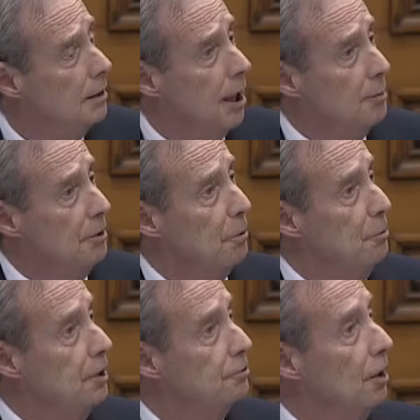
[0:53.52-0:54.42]
I'd be
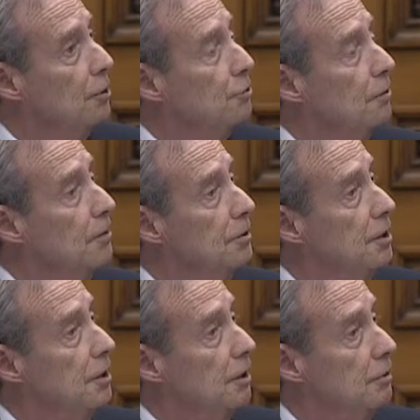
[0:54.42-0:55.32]
remiss also if I
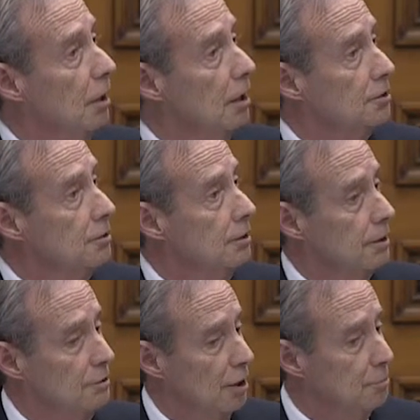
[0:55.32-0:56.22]
didn't acknowledge
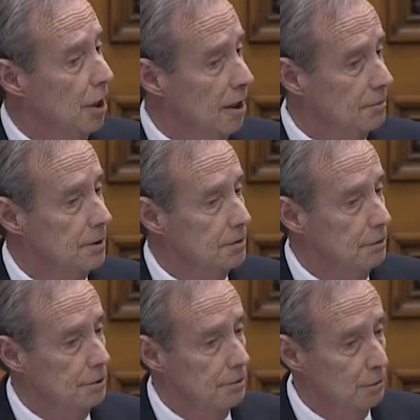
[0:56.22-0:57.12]
Doug Moffat,
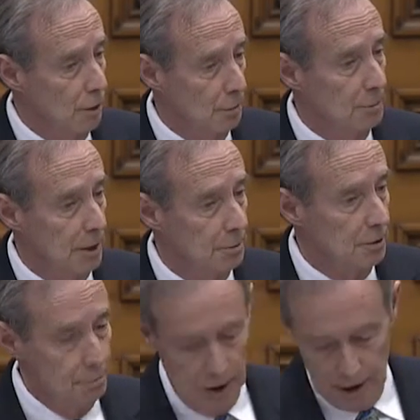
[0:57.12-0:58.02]
who was a former
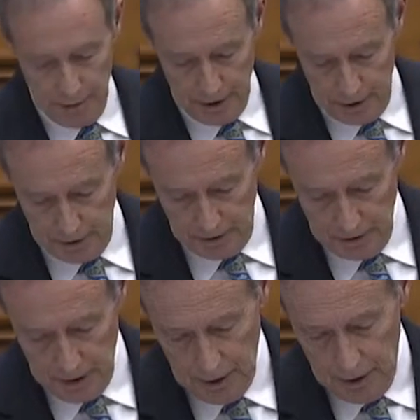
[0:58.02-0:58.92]
Member of Parliament here
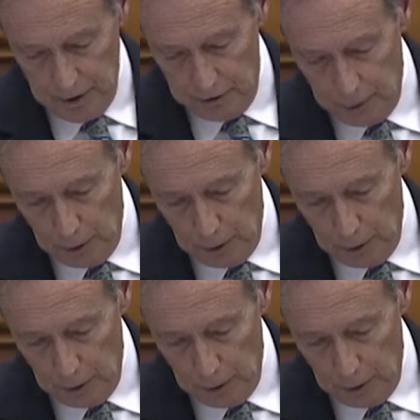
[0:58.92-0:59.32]
as